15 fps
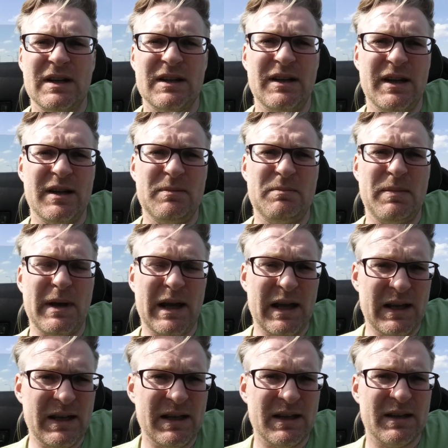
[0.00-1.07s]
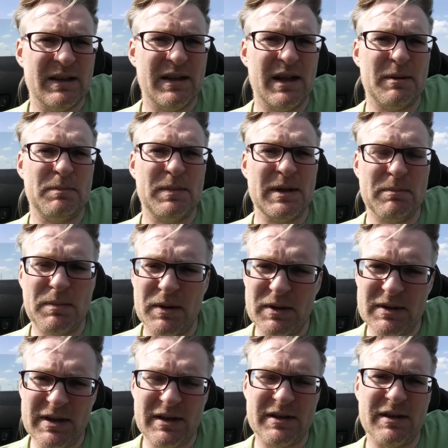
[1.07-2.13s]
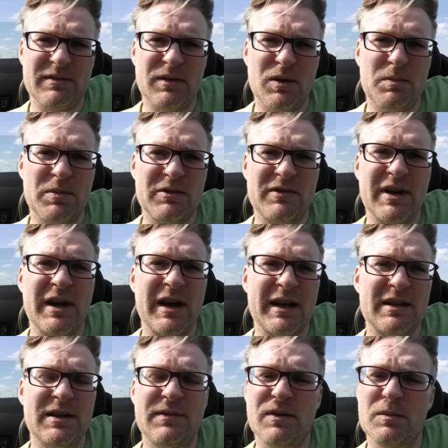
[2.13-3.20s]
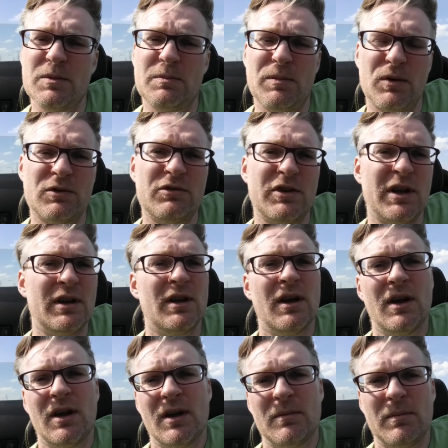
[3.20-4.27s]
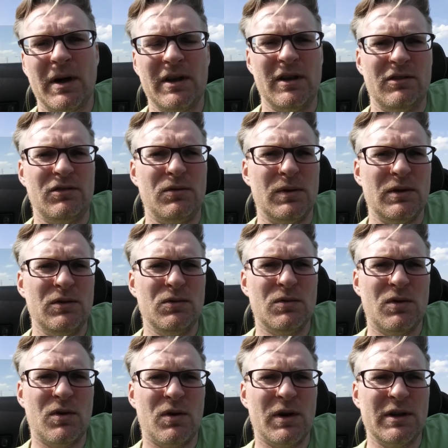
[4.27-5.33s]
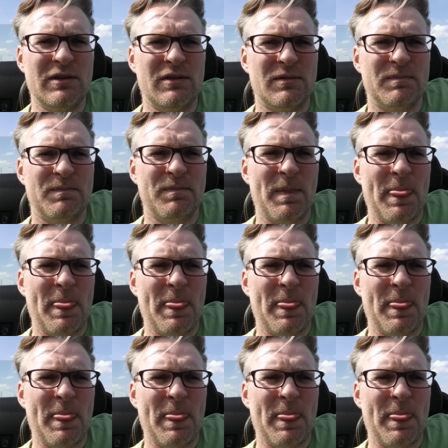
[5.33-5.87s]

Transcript: They pay their people, their developers, directly from the blockchain by issuing new coins,